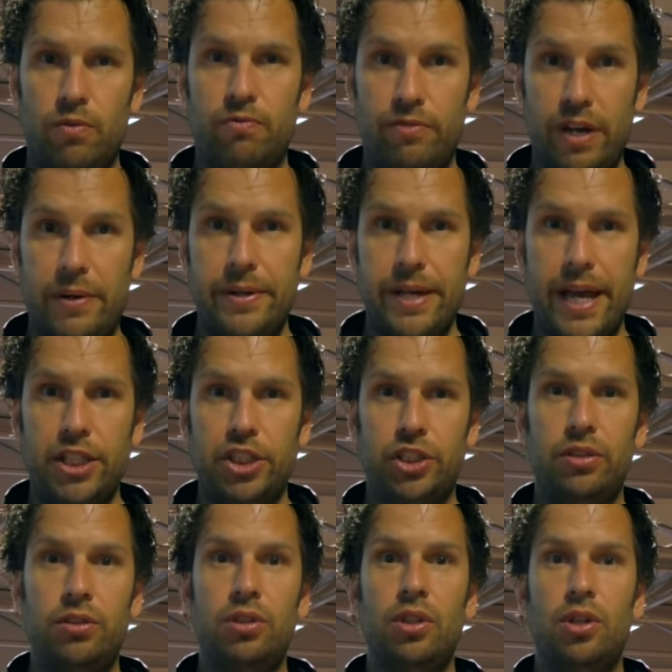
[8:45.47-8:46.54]

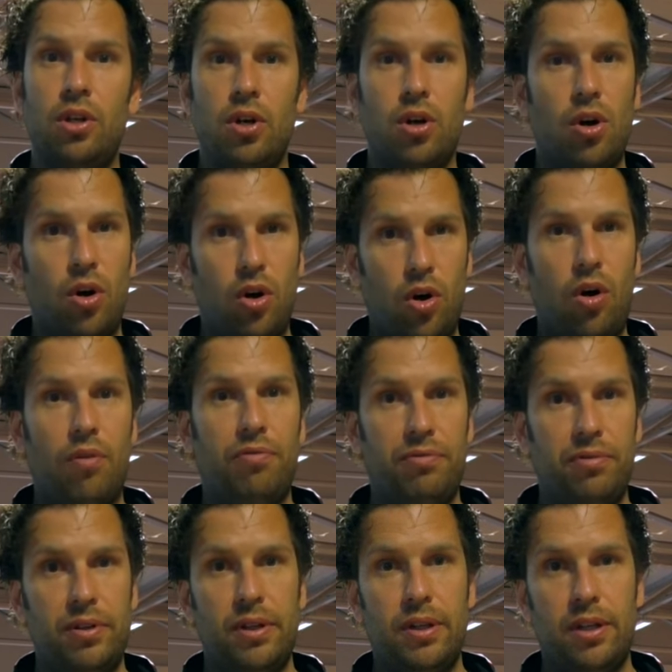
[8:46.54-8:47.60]
variation of
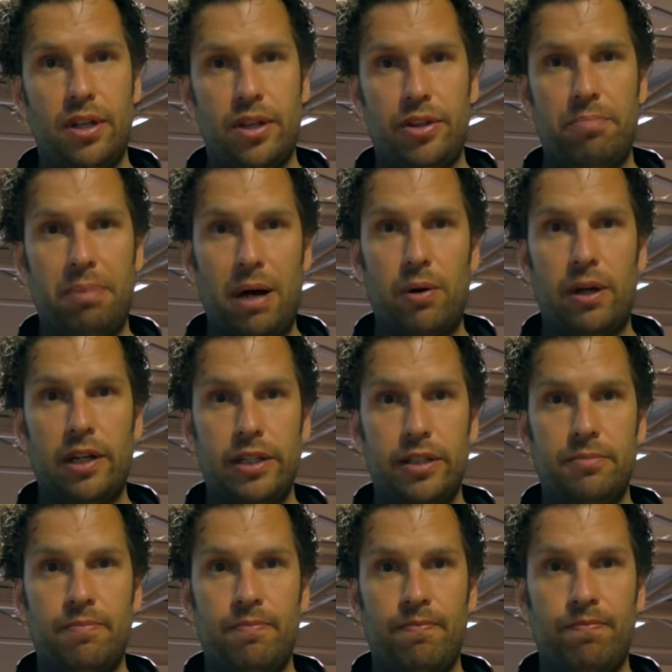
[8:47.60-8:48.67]
the power clean.